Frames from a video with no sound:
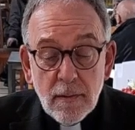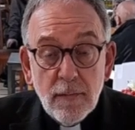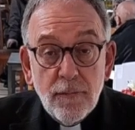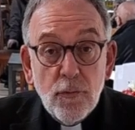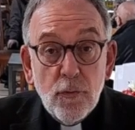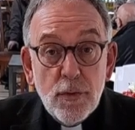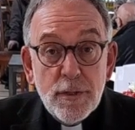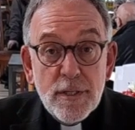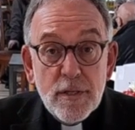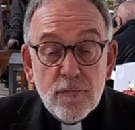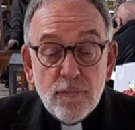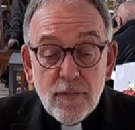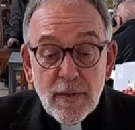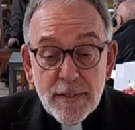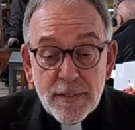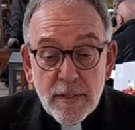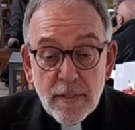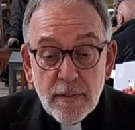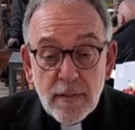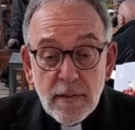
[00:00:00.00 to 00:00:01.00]
For it is
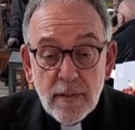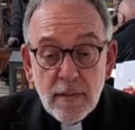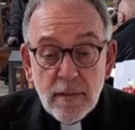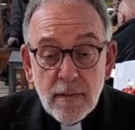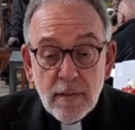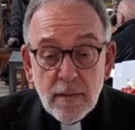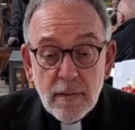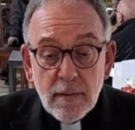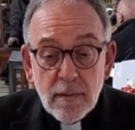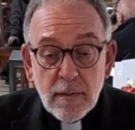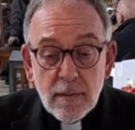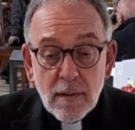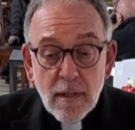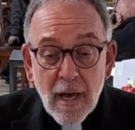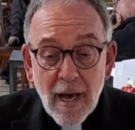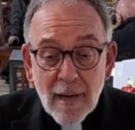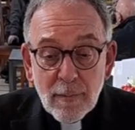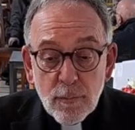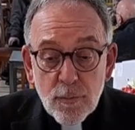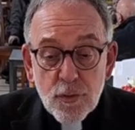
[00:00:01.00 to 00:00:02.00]
written,
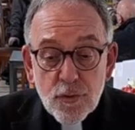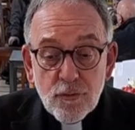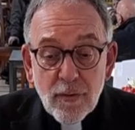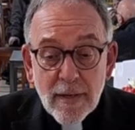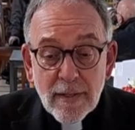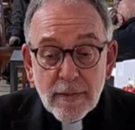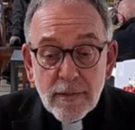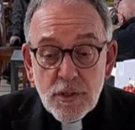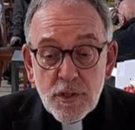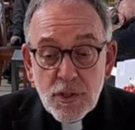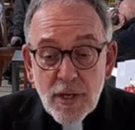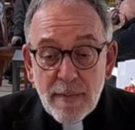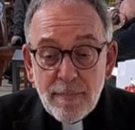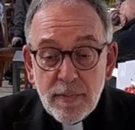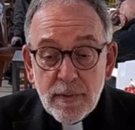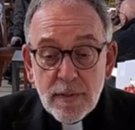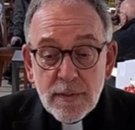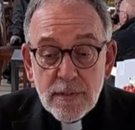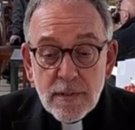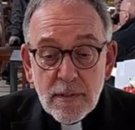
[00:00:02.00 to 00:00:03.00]
'I will strike the
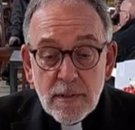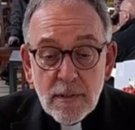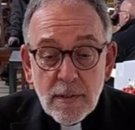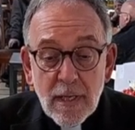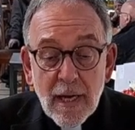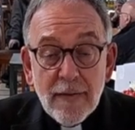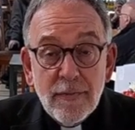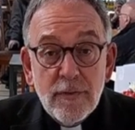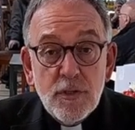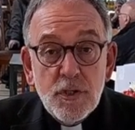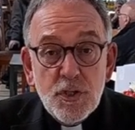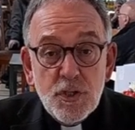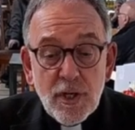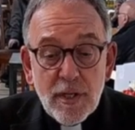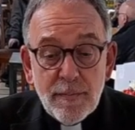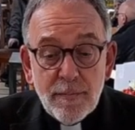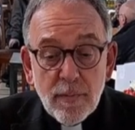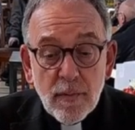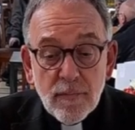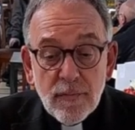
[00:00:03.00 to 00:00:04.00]
shepherd, and the
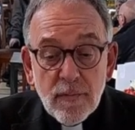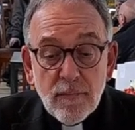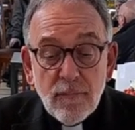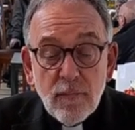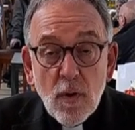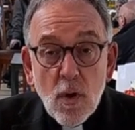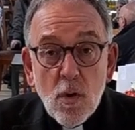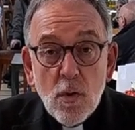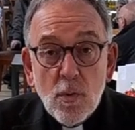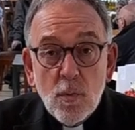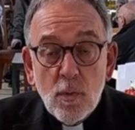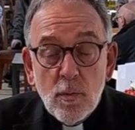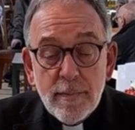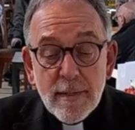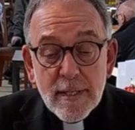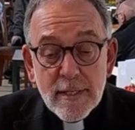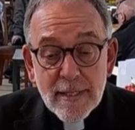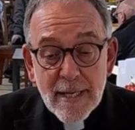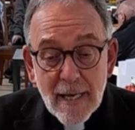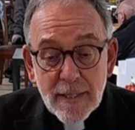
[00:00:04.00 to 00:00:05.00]
sheep of the flock will
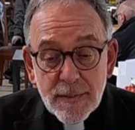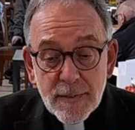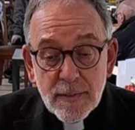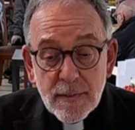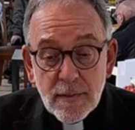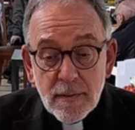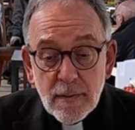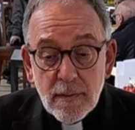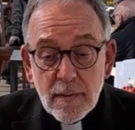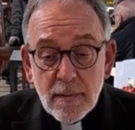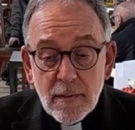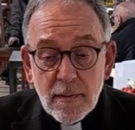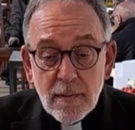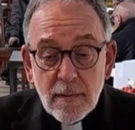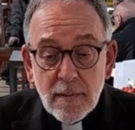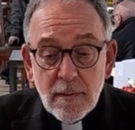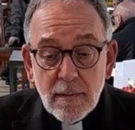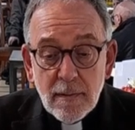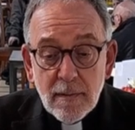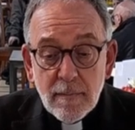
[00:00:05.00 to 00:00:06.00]
be scattered.'
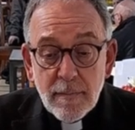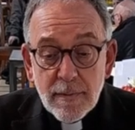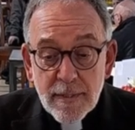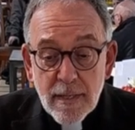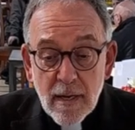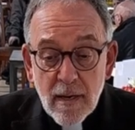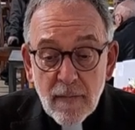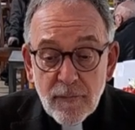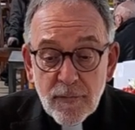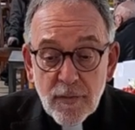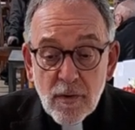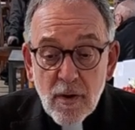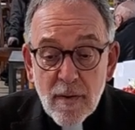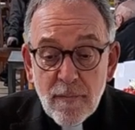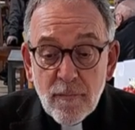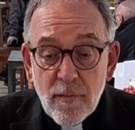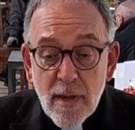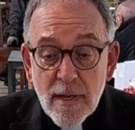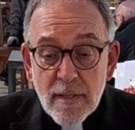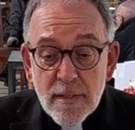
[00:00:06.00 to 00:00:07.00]
But after I
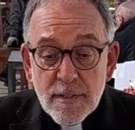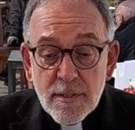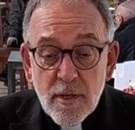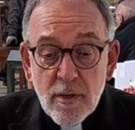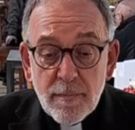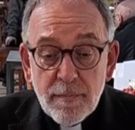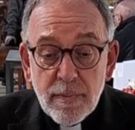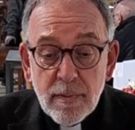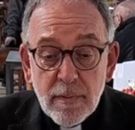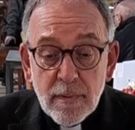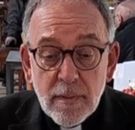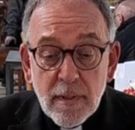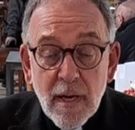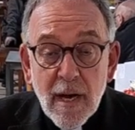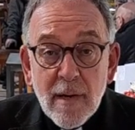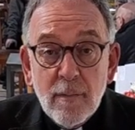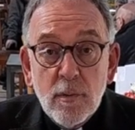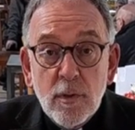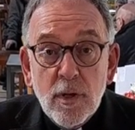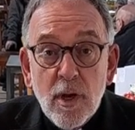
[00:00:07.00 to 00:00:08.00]
am raised up,
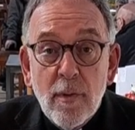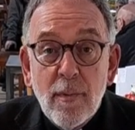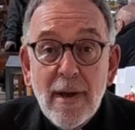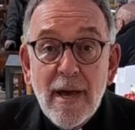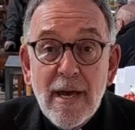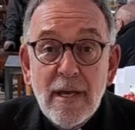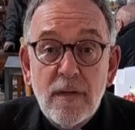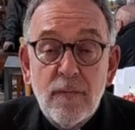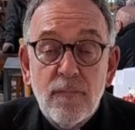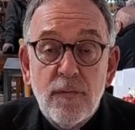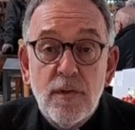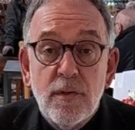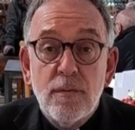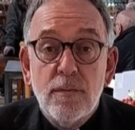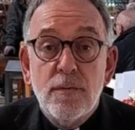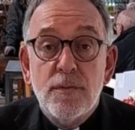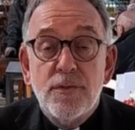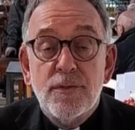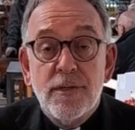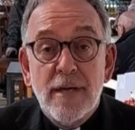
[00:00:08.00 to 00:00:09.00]
I will go ahead of you
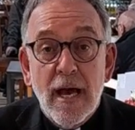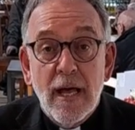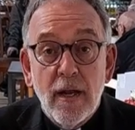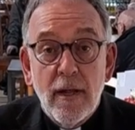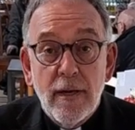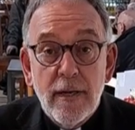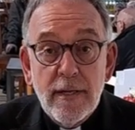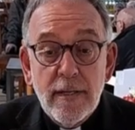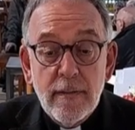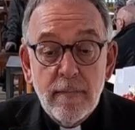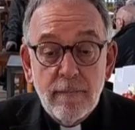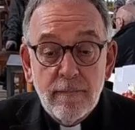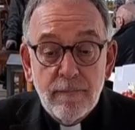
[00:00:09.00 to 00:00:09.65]
to Galilee."